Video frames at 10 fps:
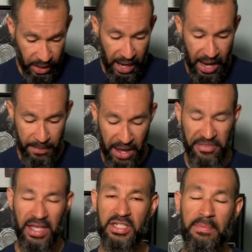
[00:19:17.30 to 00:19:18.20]
um, I
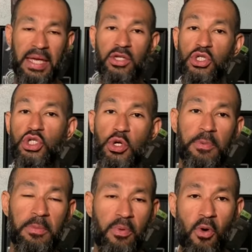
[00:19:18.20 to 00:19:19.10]
think it's gonna be
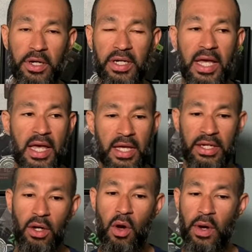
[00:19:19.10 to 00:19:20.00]
super important,
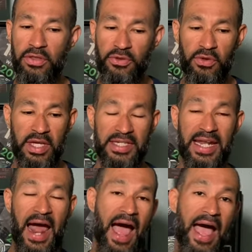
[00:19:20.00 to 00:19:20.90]
you know, going through this
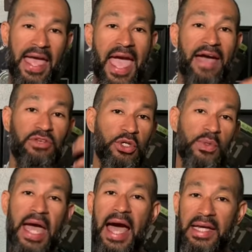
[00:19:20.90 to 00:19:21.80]
that I have you
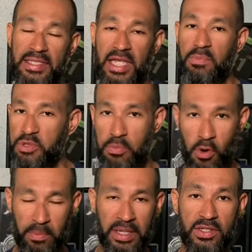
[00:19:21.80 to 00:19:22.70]
guys to help support me.